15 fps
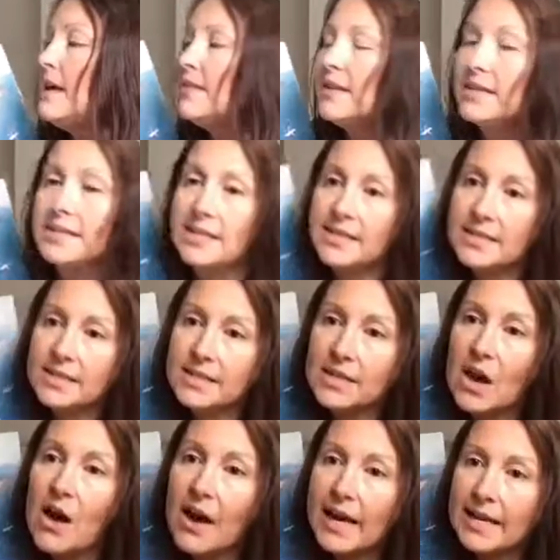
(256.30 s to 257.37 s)
This is the
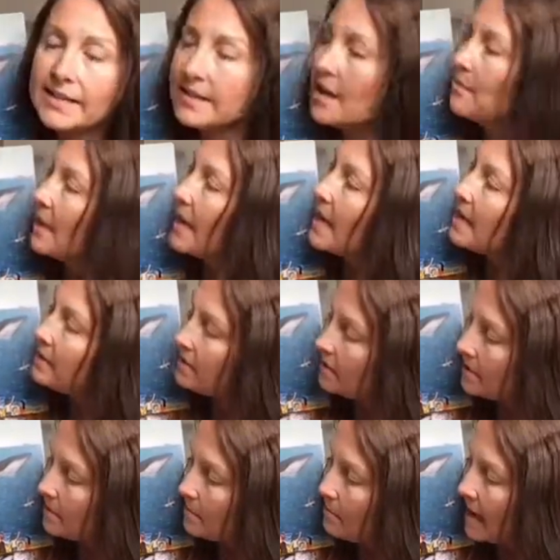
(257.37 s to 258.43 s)
tide coming
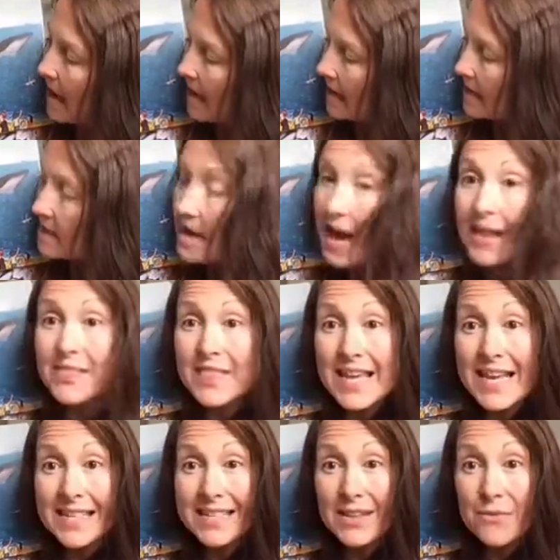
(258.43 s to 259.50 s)
into the bay, and
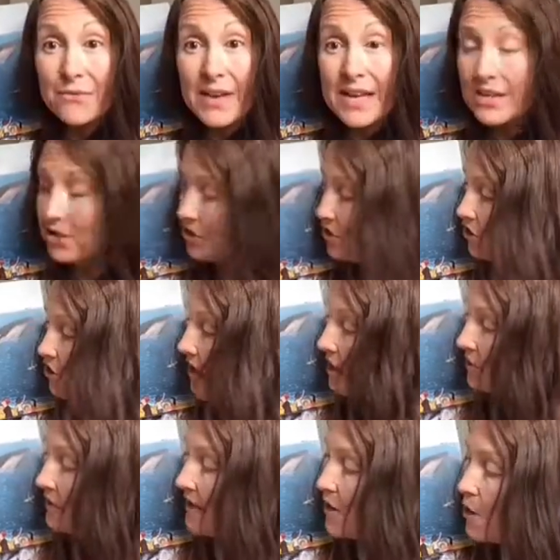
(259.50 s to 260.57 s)
these are the villagers
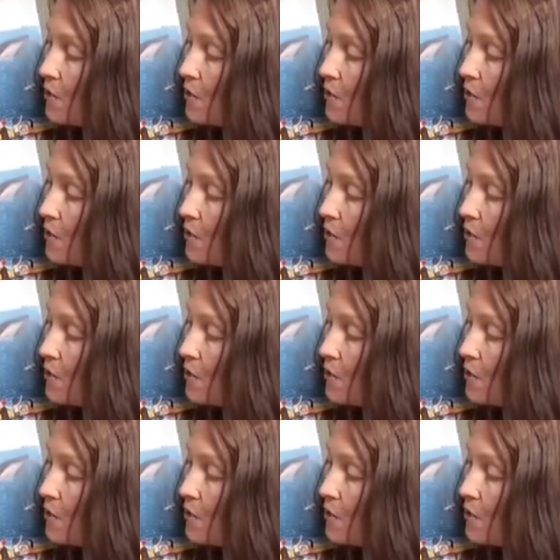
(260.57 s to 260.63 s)
shouting,